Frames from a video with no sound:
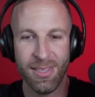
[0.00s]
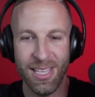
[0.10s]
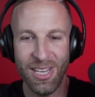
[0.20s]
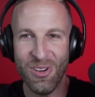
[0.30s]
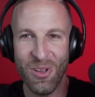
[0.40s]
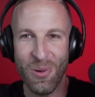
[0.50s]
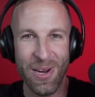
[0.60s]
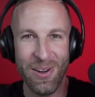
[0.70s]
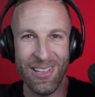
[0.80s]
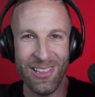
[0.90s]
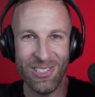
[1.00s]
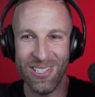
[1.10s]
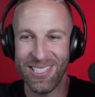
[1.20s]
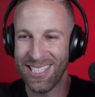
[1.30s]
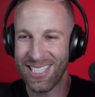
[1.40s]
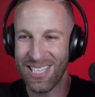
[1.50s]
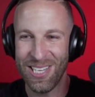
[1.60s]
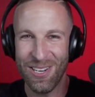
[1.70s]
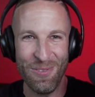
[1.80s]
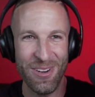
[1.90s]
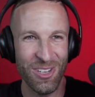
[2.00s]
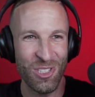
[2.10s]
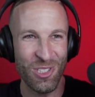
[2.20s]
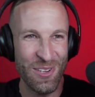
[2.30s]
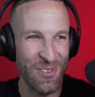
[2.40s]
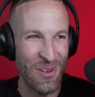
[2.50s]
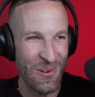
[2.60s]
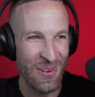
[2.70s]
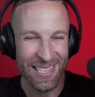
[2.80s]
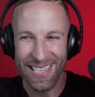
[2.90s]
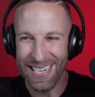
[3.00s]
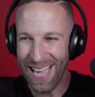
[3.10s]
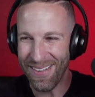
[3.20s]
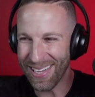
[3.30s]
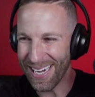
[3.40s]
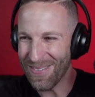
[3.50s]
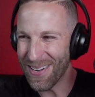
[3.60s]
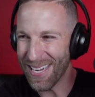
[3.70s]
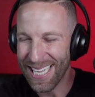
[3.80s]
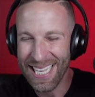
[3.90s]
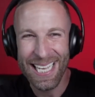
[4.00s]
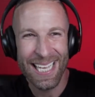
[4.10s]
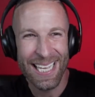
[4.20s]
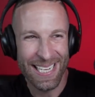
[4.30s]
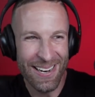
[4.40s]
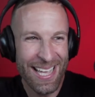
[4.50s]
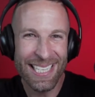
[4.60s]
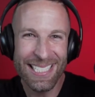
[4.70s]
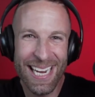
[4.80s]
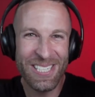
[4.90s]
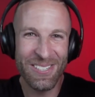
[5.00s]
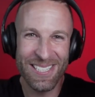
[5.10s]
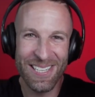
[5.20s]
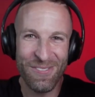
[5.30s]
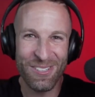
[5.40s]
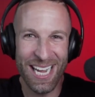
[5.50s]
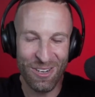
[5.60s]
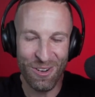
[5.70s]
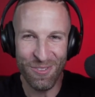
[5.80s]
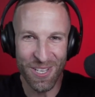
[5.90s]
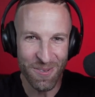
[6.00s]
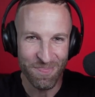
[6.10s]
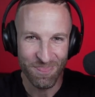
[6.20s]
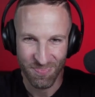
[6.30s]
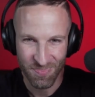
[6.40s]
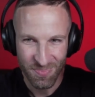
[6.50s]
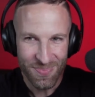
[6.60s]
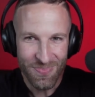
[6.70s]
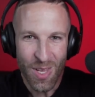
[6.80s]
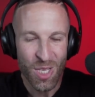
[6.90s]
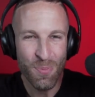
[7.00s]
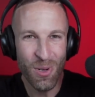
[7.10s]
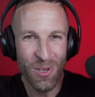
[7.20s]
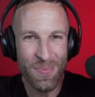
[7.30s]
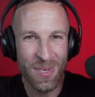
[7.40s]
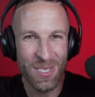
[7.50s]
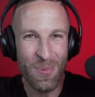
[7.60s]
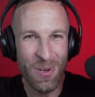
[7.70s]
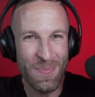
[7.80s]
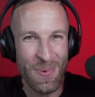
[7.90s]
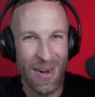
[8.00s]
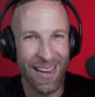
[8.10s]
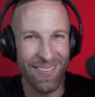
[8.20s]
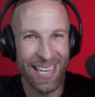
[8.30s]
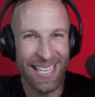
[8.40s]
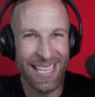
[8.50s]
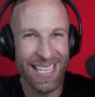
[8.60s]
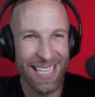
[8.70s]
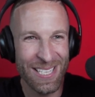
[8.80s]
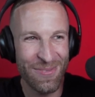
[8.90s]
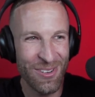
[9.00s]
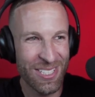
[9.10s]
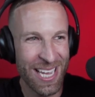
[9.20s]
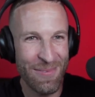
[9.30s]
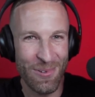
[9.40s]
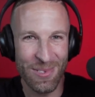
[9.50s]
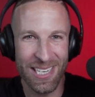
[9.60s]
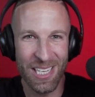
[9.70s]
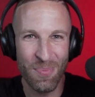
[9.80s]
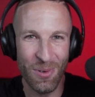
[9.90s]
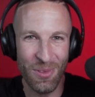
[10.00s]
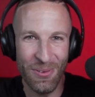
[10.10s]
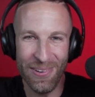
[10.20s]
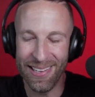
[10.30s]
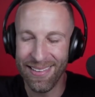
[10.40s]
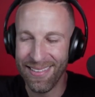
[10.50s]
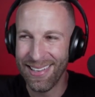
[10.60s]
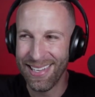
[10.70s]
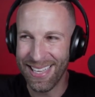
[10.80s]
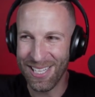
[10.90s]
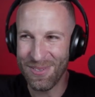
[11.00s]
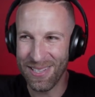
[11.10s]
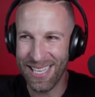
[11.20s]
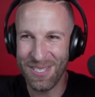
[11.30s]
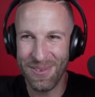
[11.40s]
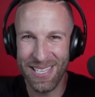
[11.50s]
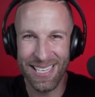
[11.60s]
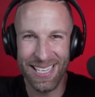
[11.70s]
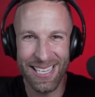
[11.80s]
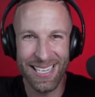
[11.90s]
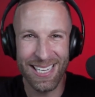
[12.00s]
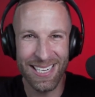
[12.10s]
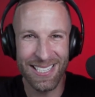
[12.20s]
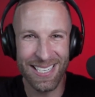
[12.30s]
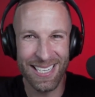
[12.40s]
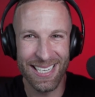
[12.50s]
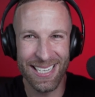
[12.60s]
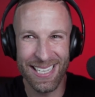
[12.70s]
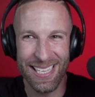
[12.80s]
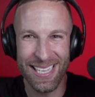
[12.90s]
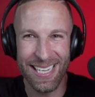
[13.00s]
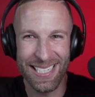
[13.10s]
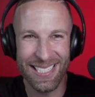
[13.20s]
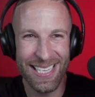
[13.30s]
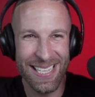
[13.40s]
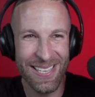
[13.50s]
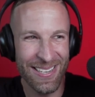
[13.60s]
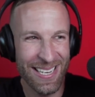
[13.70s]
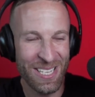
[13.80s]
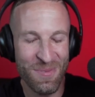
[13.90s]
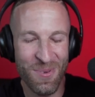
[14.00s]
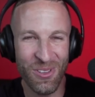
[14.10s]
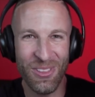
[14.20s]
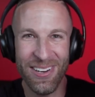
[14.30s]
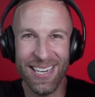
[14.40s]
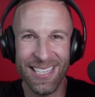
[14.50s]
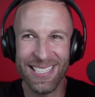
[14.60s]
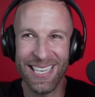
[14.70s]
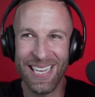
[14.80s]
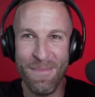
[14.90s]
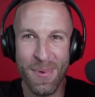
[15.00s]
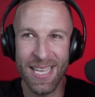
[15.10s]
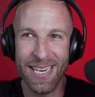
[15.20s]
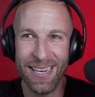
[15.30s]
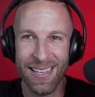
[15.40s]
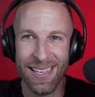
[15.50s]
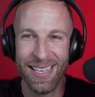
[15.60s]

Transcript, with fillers: They don't know their way around the streets. And this kid's here over here on Street View navigating, but you know, he has an interest in photography. Yep. Spoiled, spoiled brat, right? He his first camera was an X Pro three. Oh, jeez. That's what that's what he, he cut his uh he cut his teeth on an X Pro three, and it's like I've been,